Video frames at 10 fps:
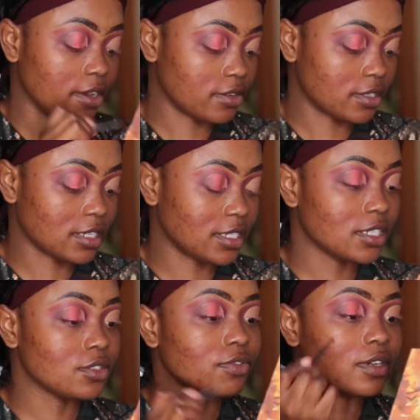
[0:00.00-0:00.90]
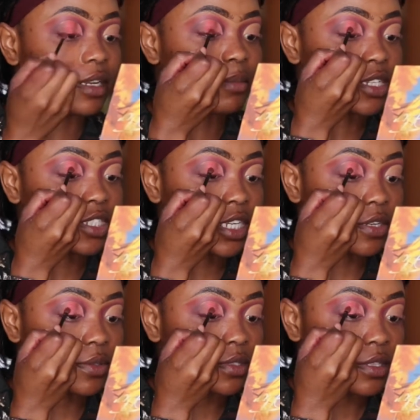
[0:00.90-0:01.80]
because I tend to forget my
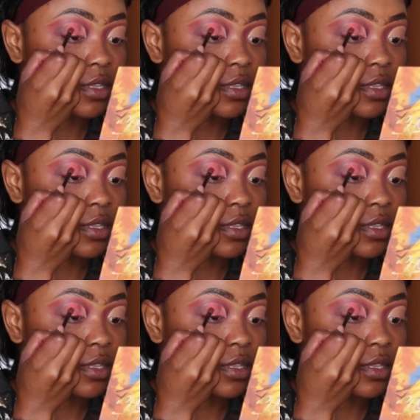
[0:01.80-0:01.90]
shadows.